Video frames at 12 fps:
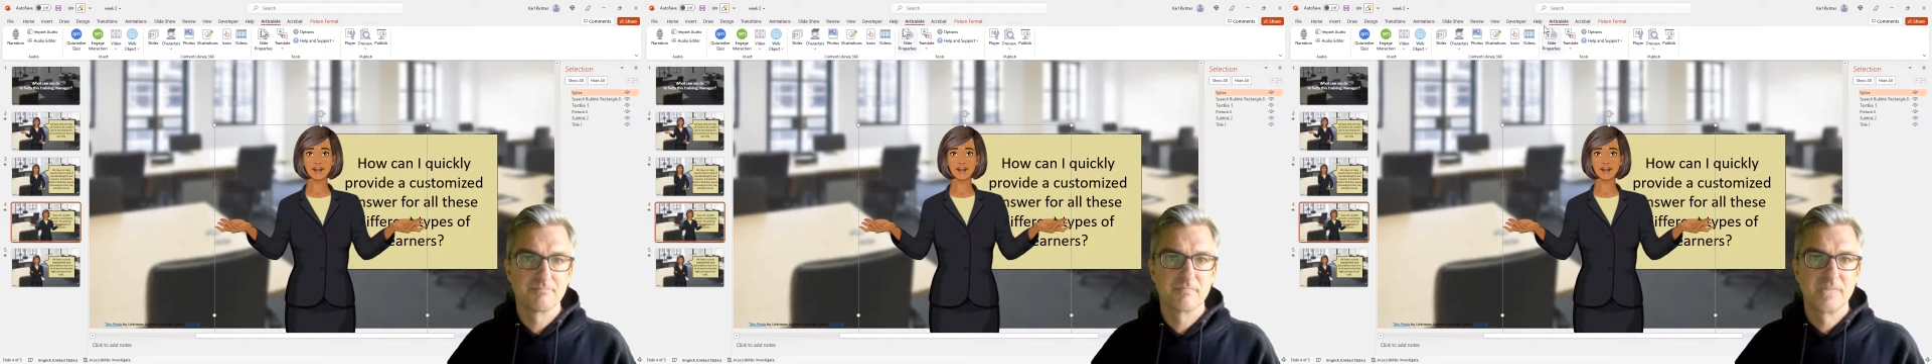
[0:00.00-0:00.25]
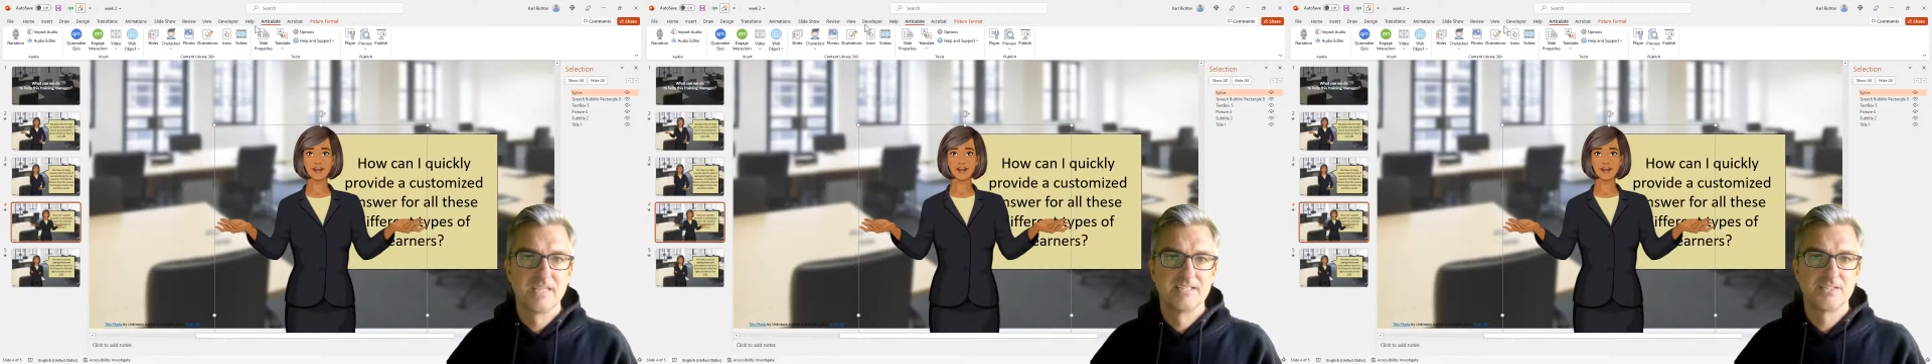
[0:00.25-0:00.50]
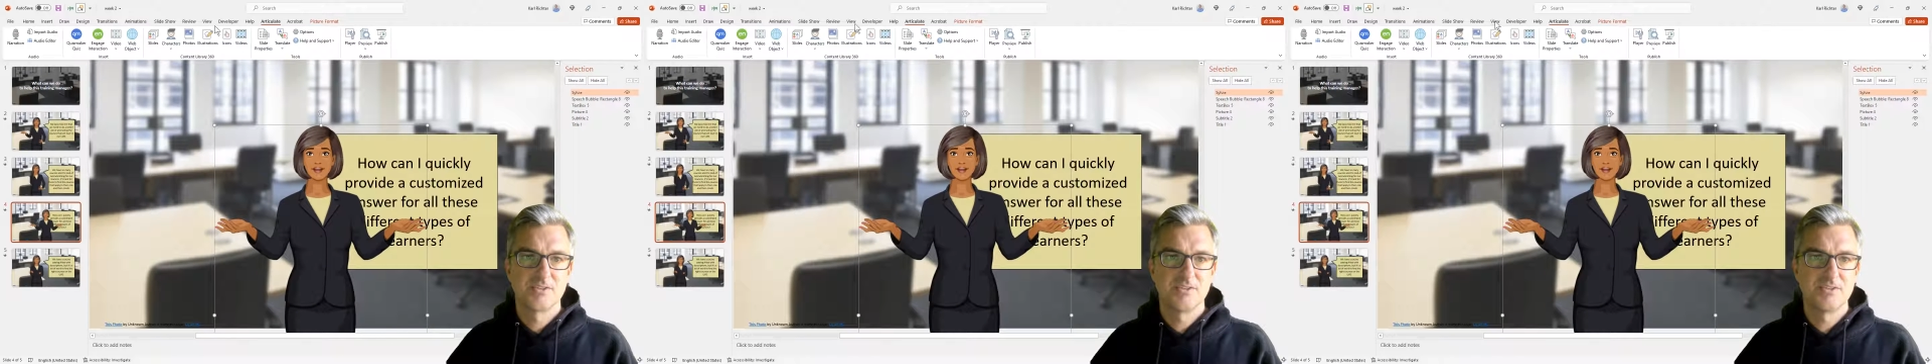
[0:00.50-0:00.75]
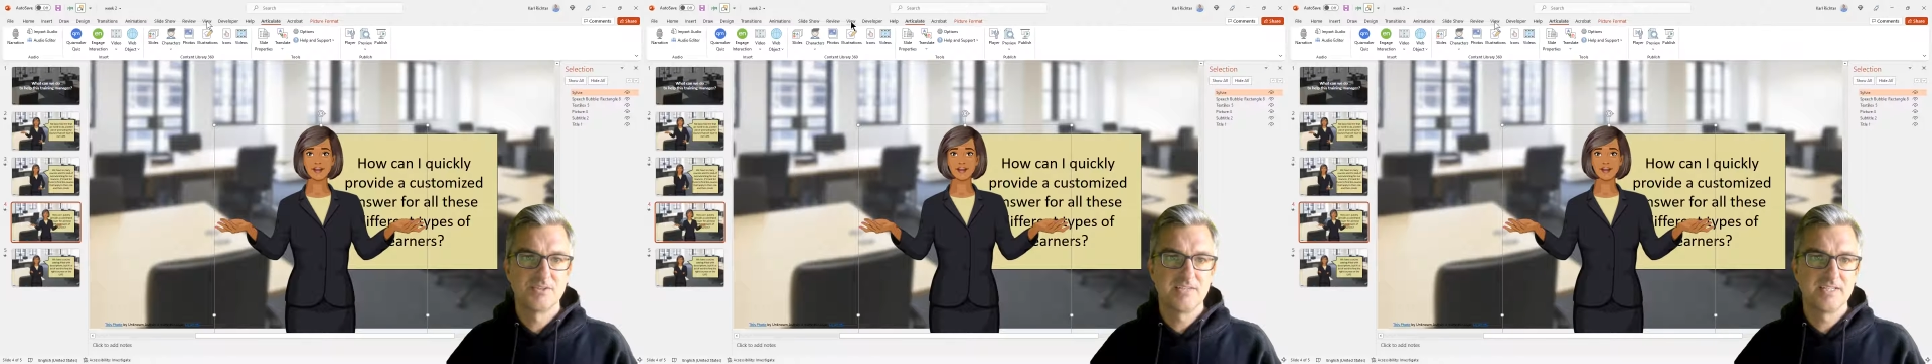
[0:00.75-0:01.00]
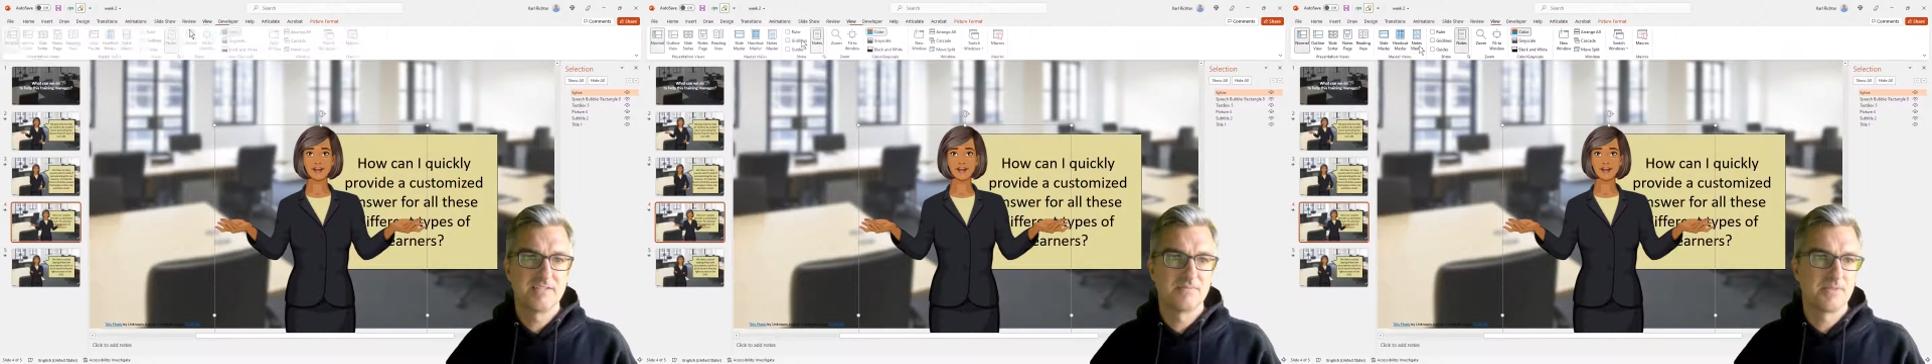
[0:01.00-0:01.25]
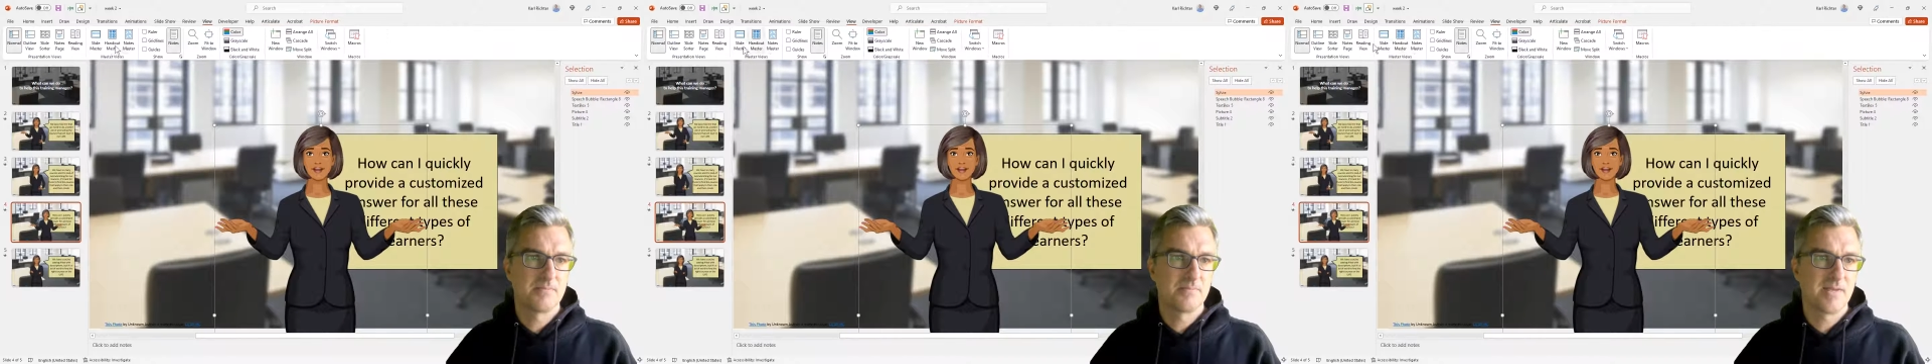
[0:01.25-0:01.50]
So I do need to
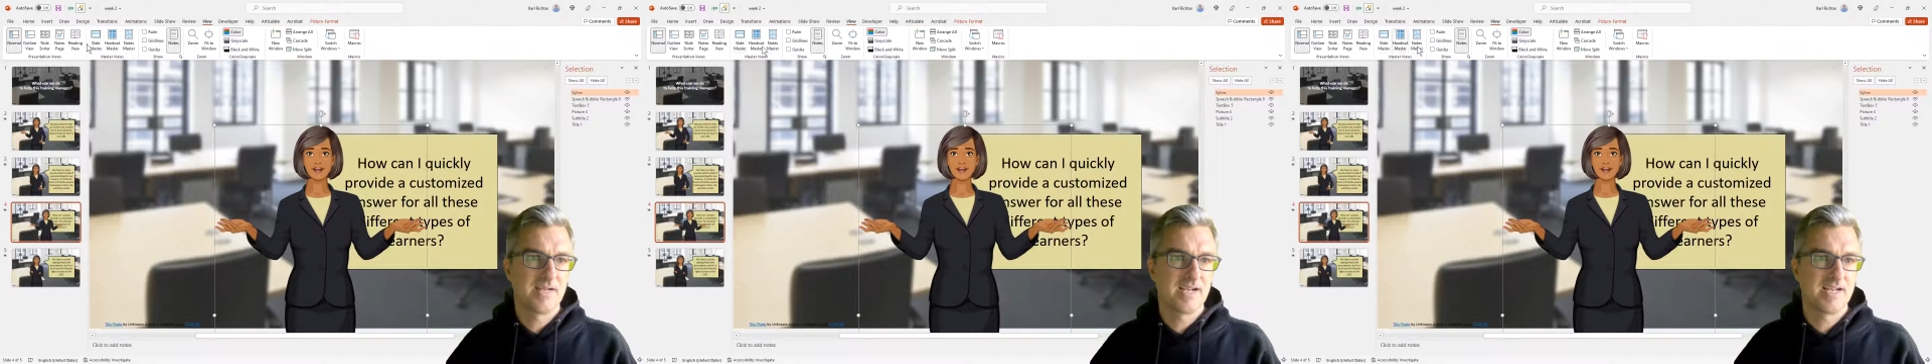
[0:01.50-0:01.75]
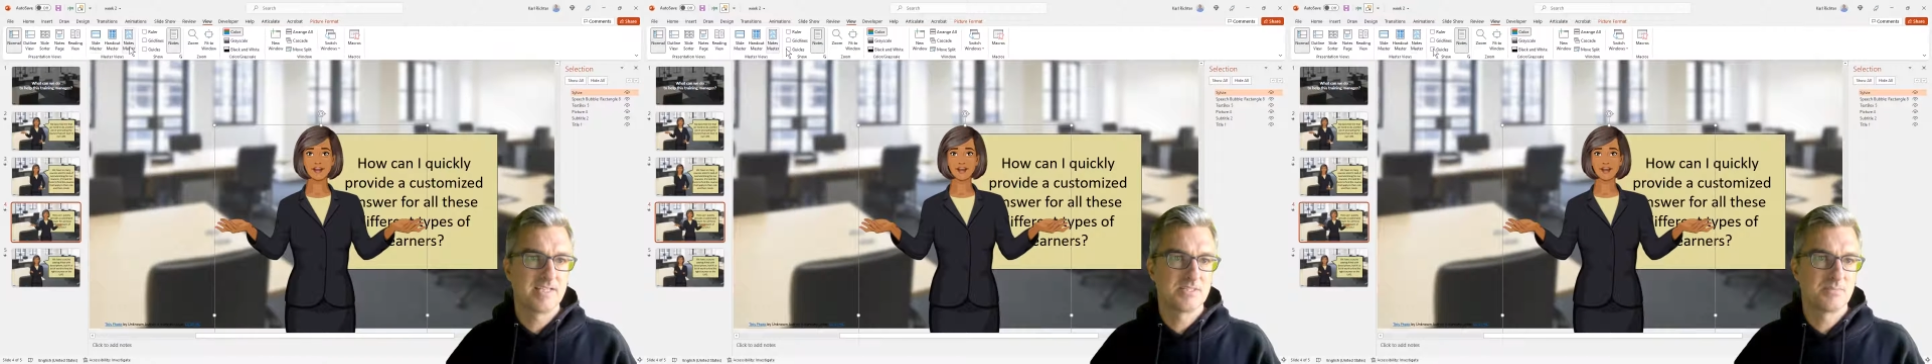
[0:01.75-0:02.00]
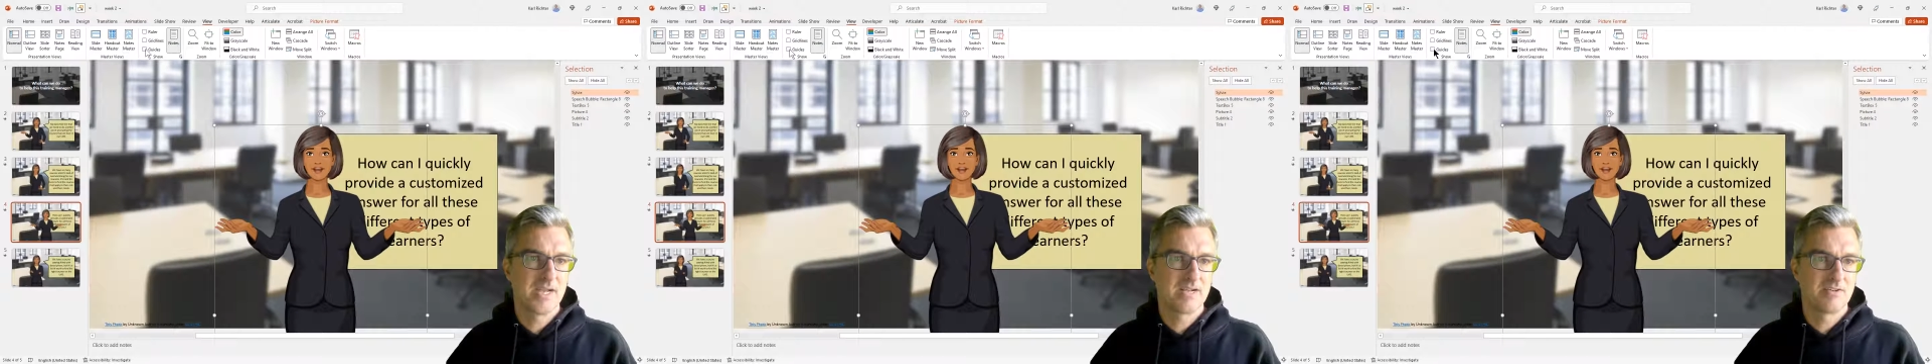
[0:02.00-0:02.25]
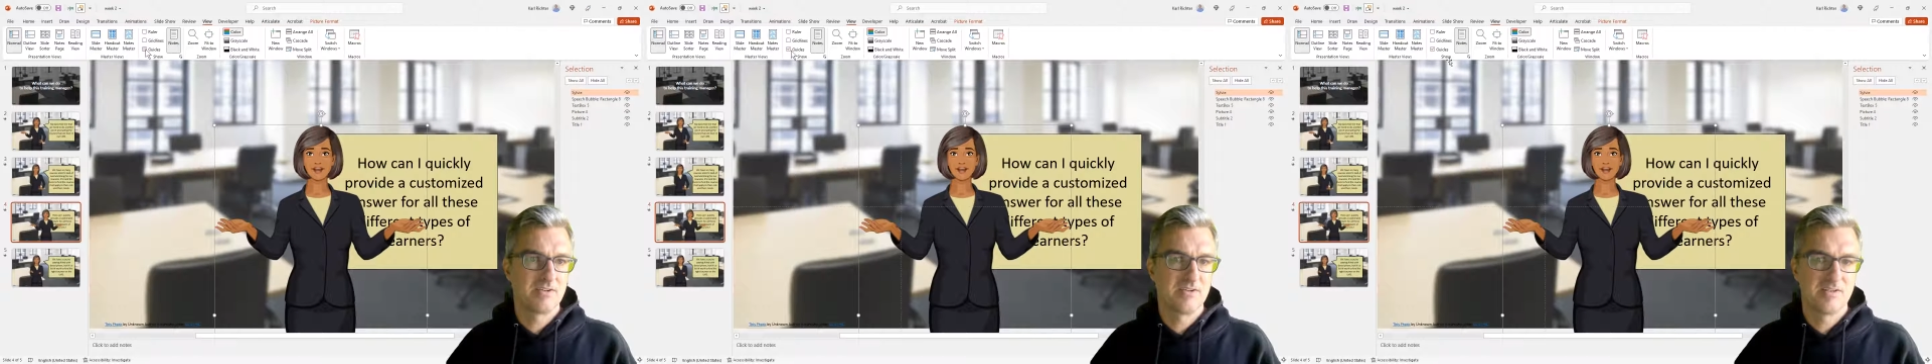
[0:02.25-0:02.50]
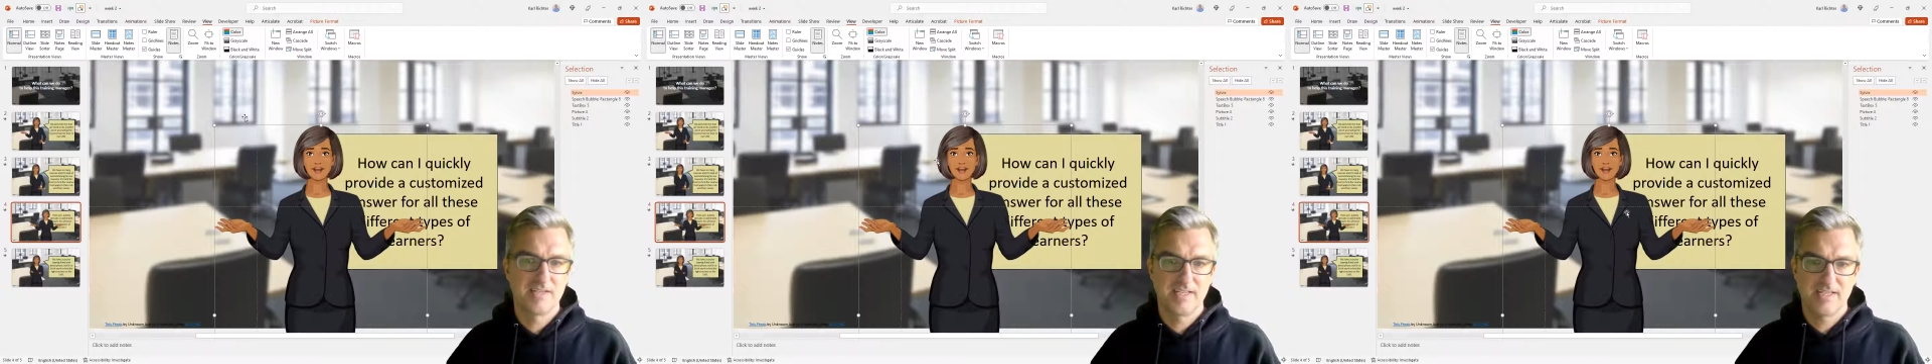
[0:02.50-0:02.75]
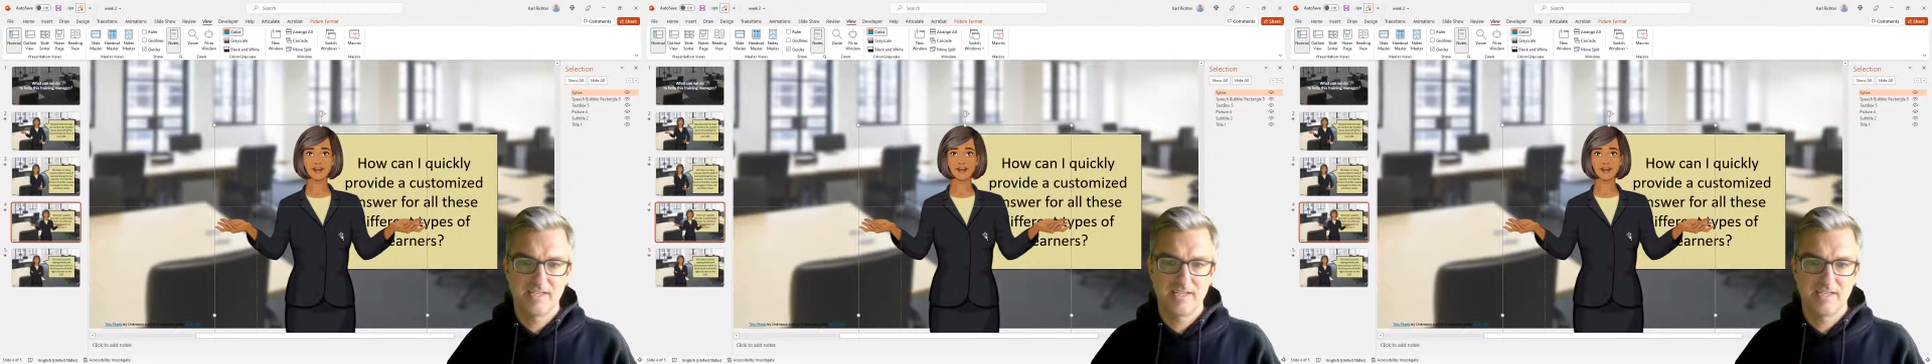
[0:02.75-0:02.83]
flip my guides back on again